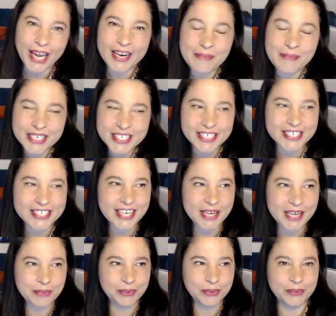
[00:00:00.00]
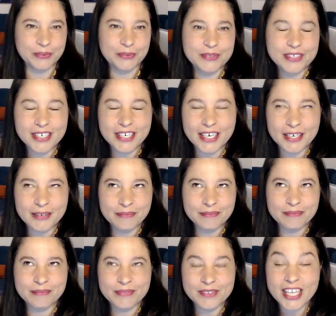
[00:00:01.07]
at my dinner table
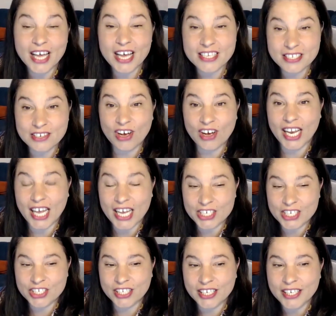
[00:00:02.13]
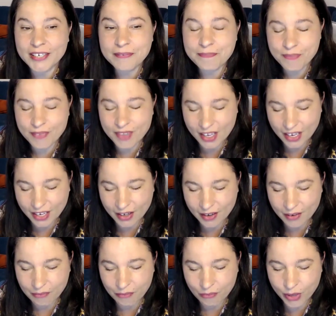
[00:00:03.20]
last night, actually,
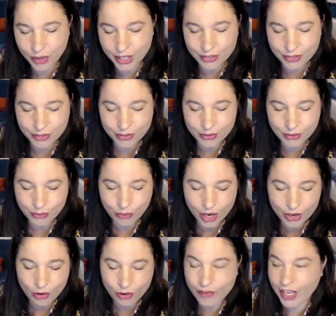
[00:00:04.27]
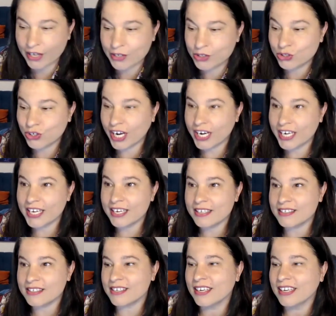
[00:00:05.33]
with one of our tradies
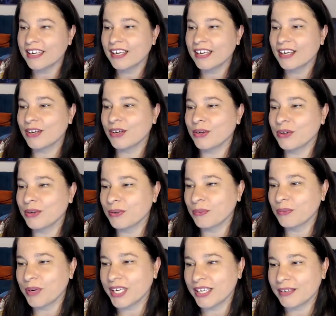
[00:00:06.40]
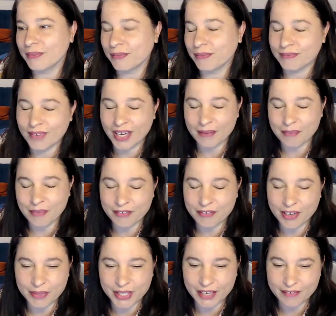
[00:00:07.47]
who my
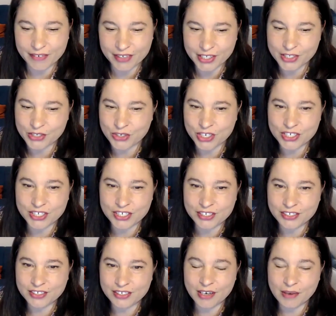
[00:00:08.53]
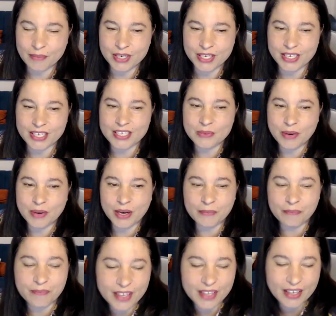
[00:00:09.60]
family have a construction company as
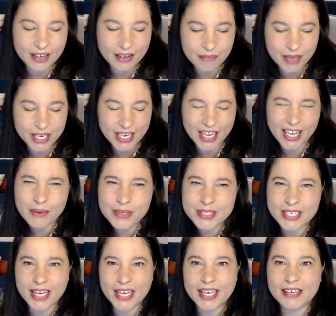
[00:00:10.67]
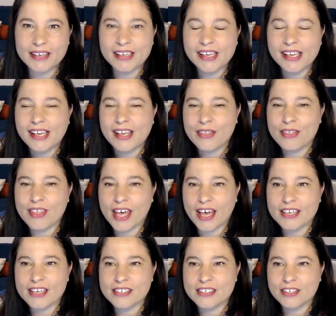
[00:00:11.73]
well. And he was saying
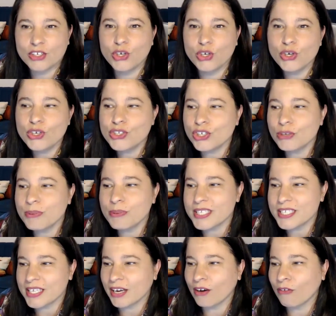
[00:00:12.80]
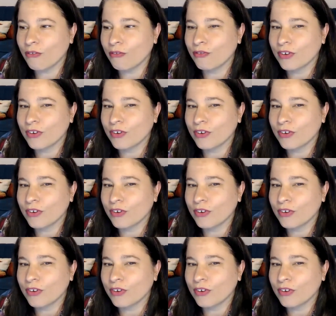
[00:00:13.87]
that YouTube itself